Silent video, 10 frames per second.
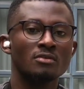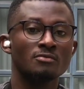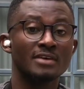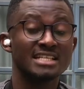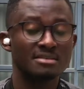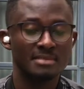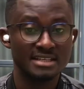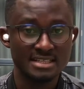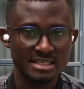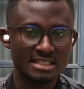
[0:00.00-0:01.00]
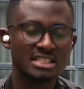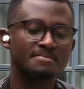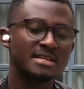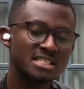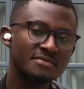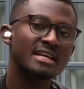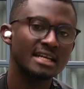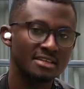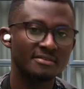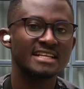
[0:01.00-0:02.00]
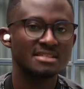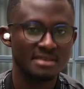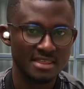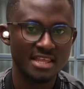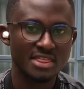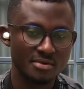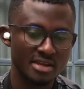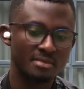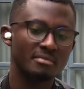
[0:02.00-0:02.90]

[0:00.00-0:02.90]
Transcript: vitamin D, specifically vitamin D3.